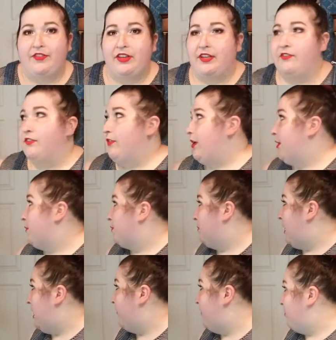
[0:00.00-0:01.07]
the
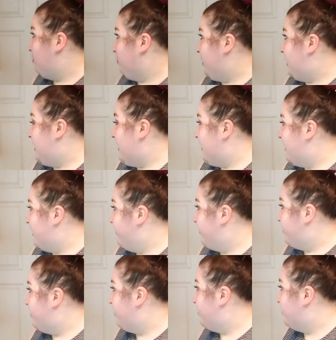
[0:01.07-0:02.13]
oven preheated
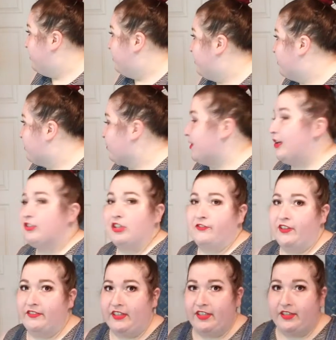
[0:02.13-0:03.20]
to 350